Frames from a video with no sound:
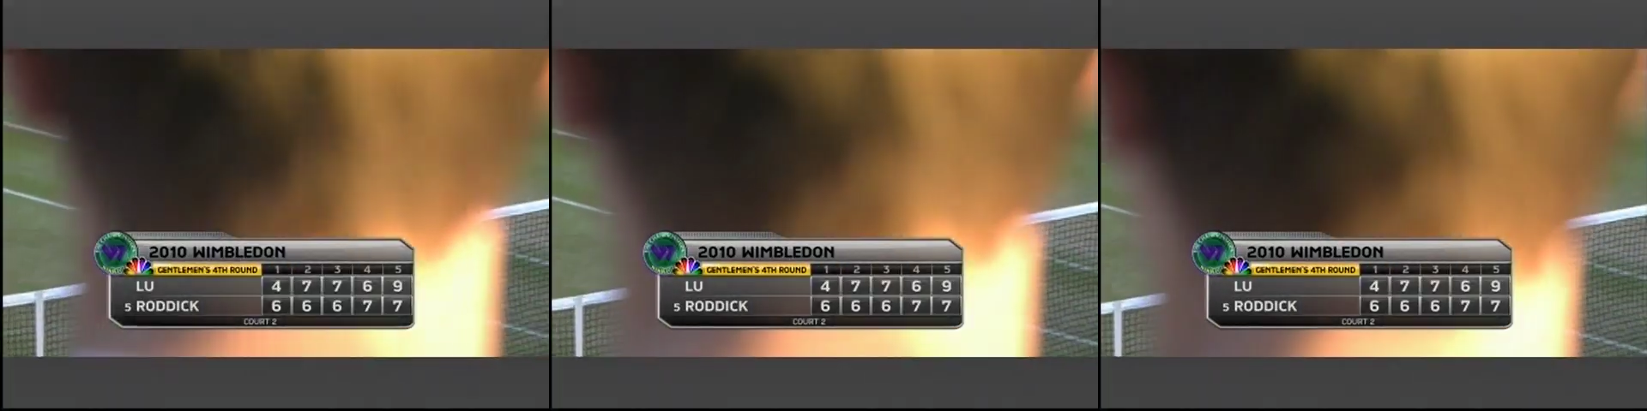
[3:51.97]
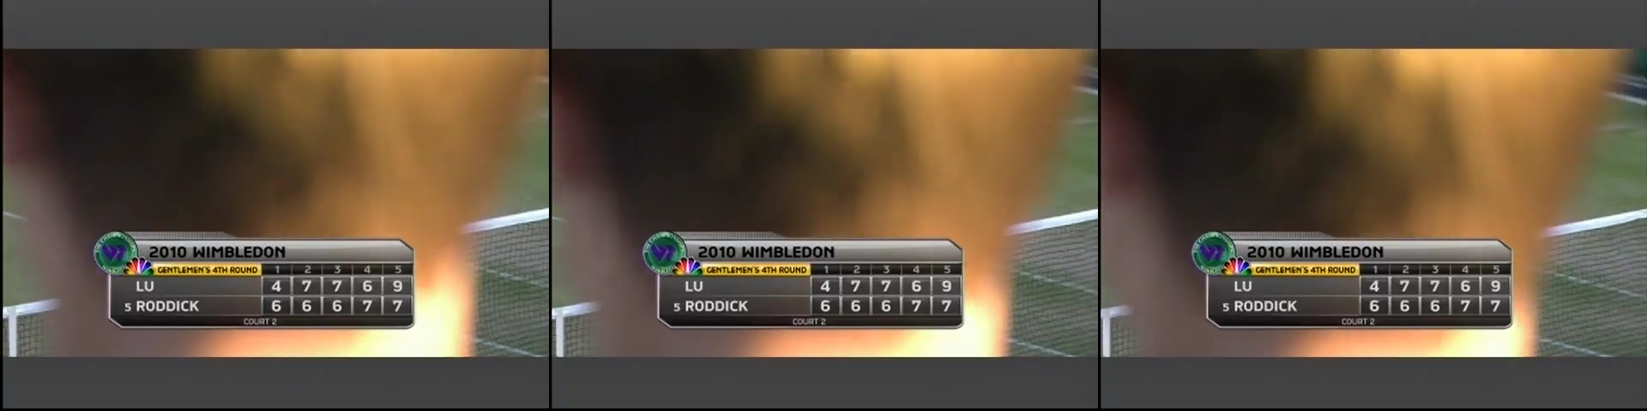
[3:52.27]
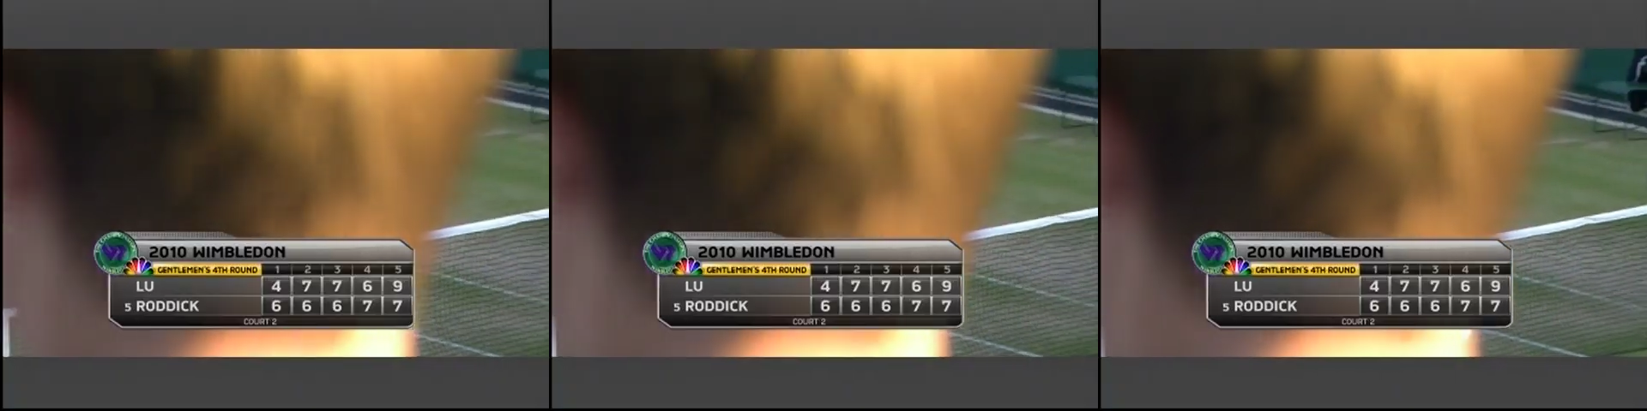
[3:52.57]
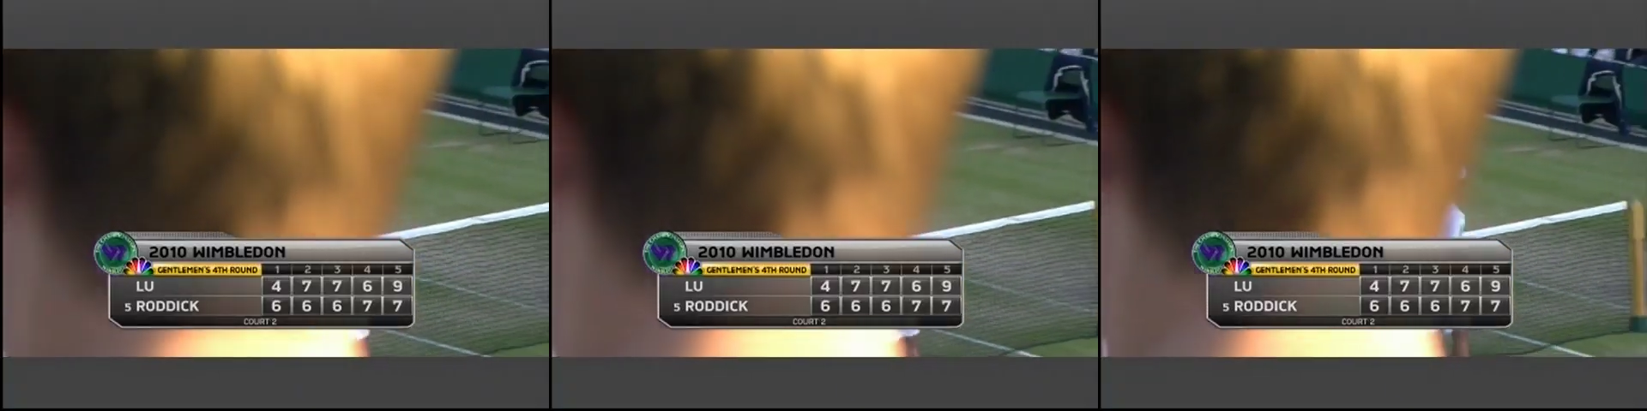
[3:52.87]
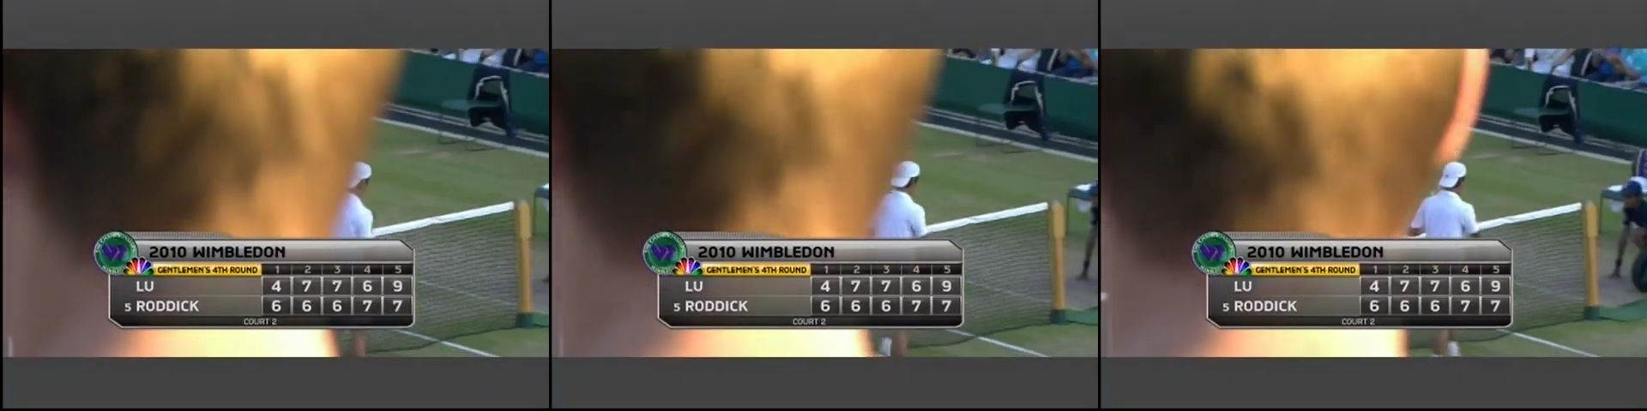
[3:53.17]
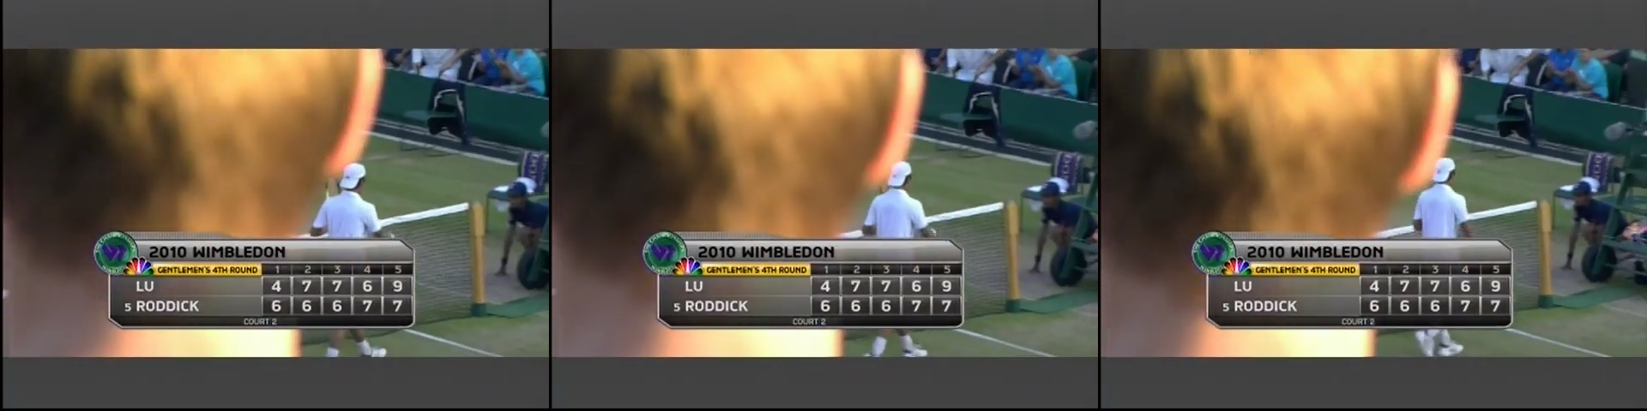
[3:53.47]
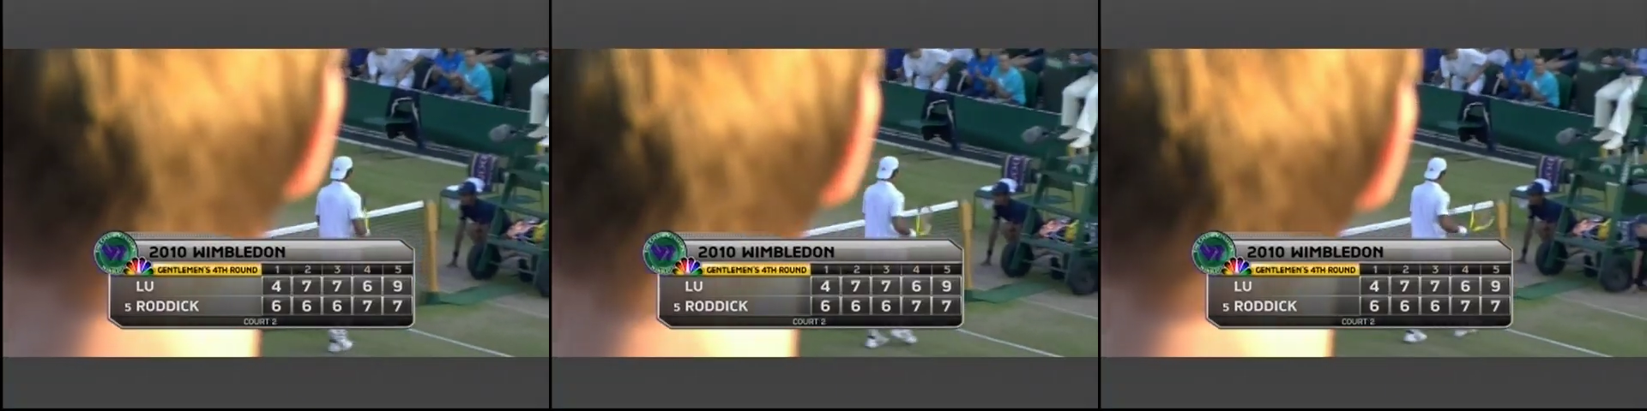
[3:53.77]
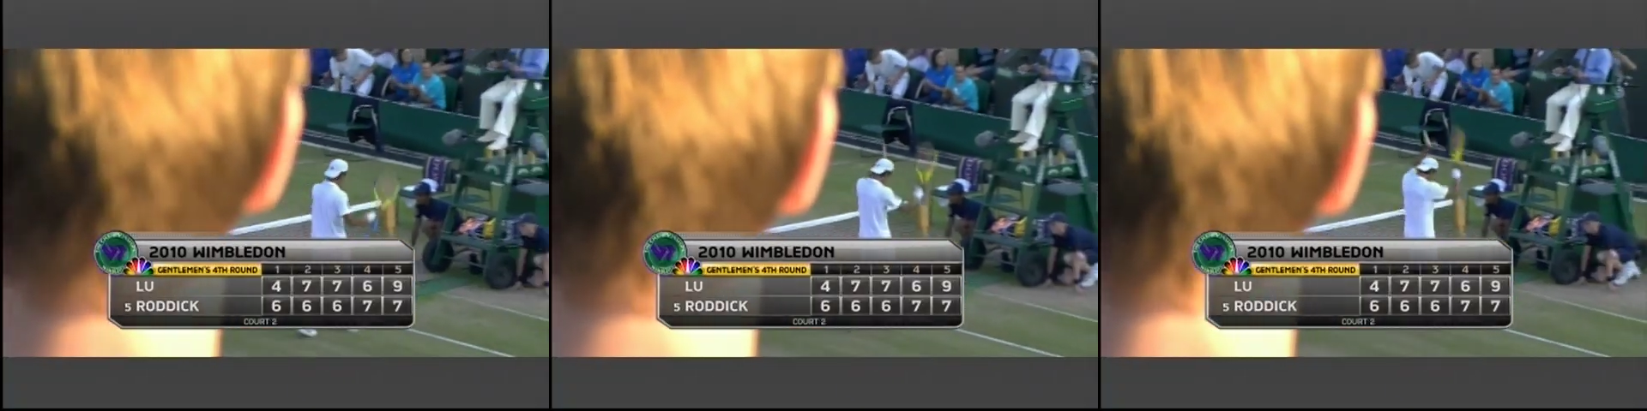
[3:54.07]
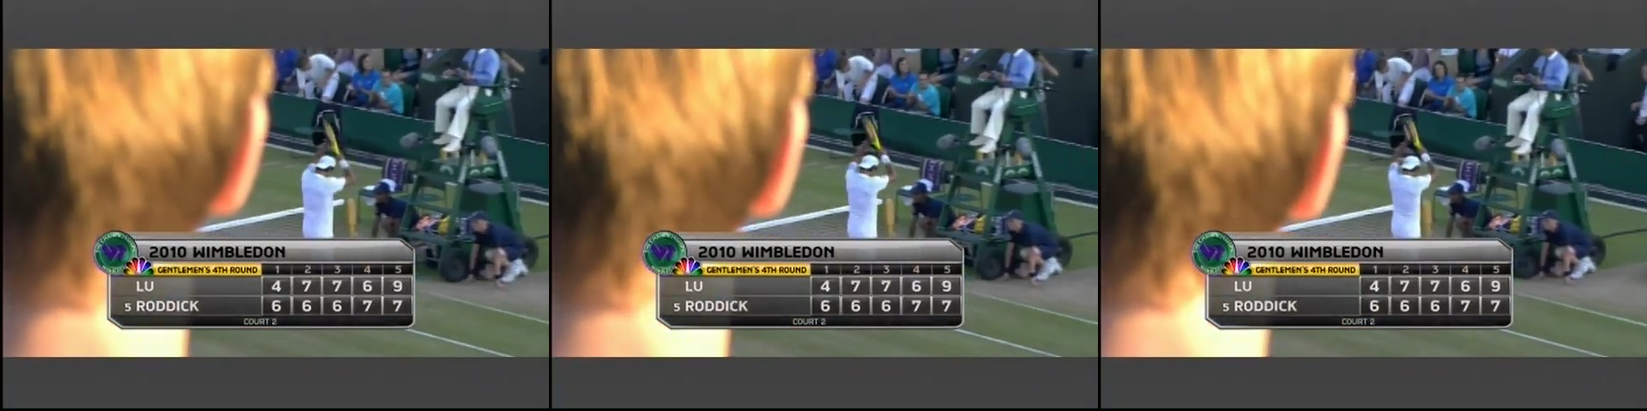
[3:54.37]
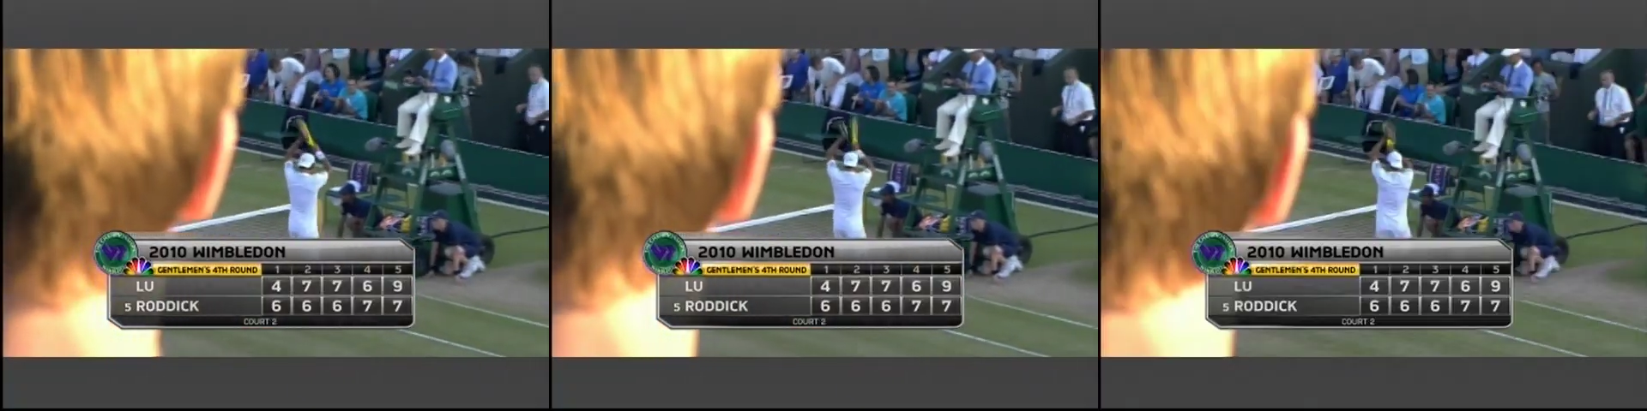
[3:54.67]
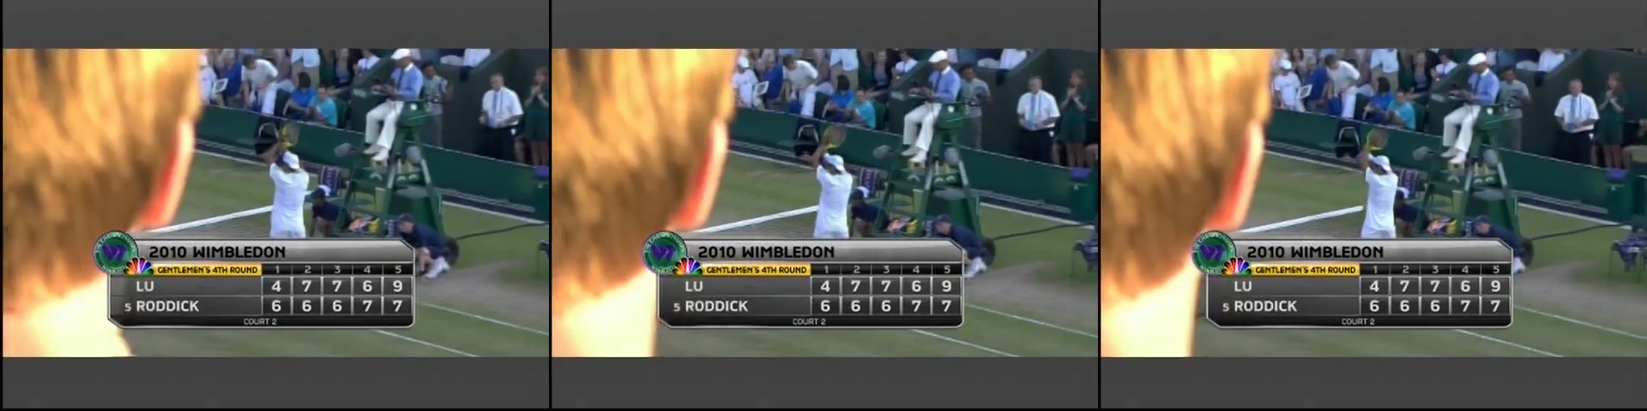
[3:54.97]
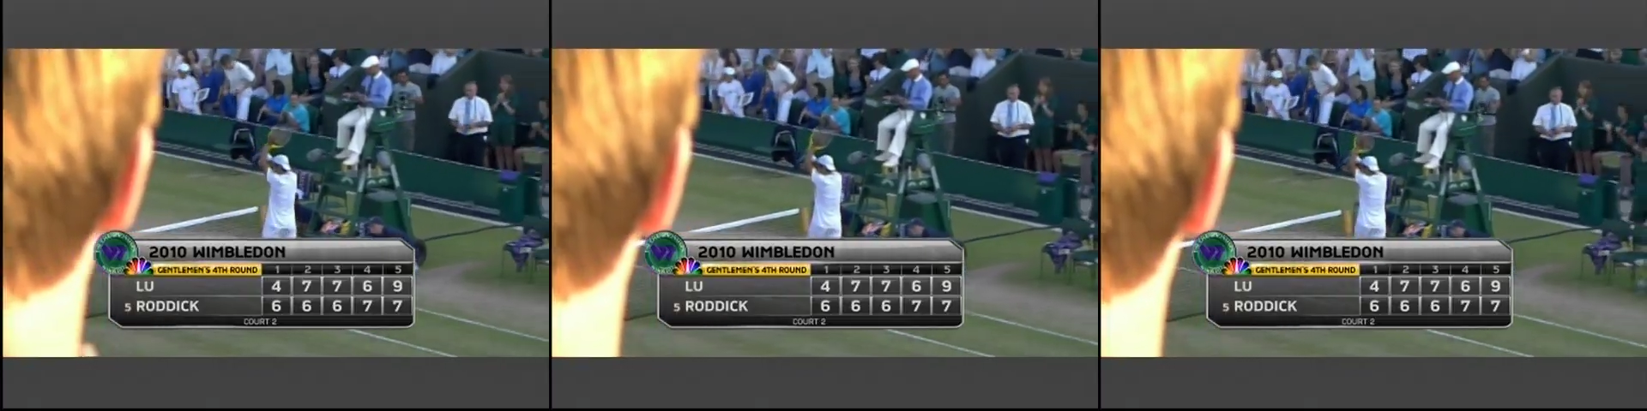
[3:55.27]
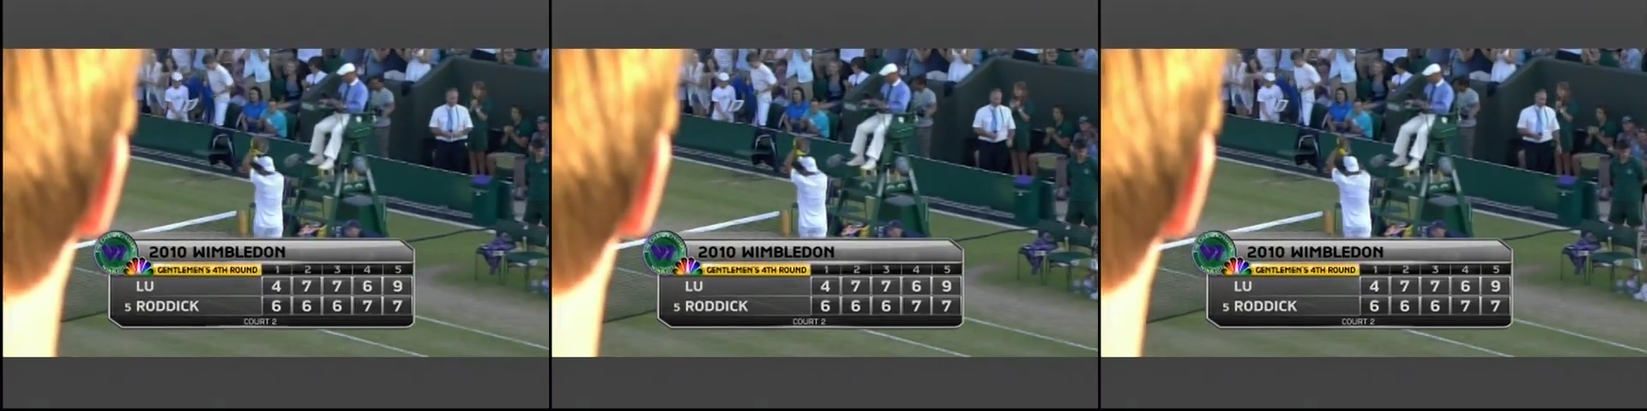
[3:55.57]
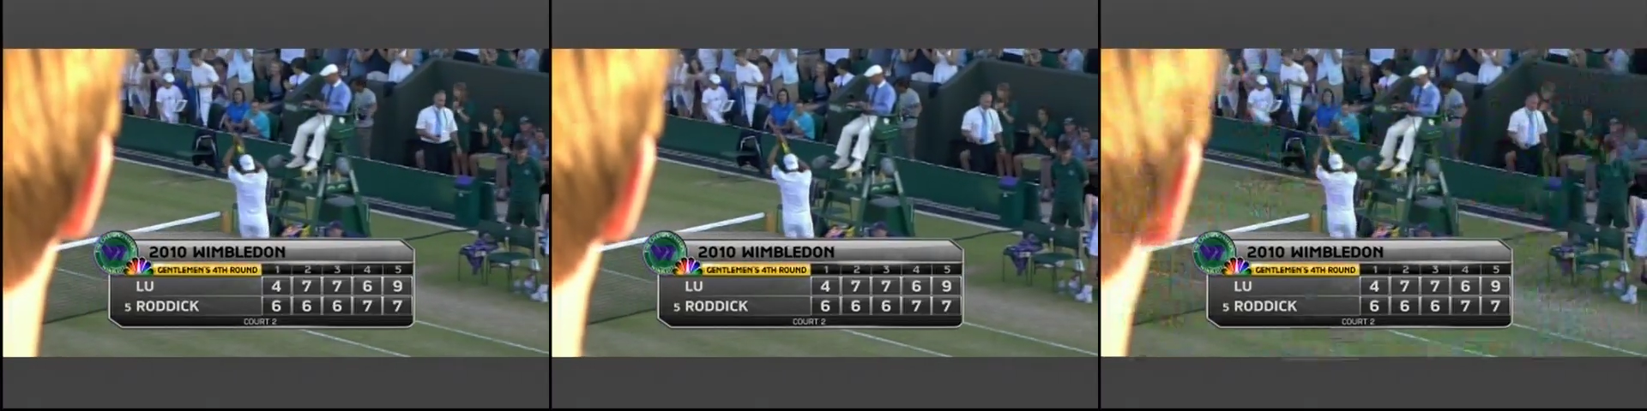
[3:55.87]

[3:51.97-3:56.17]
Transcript: (no speaker visible)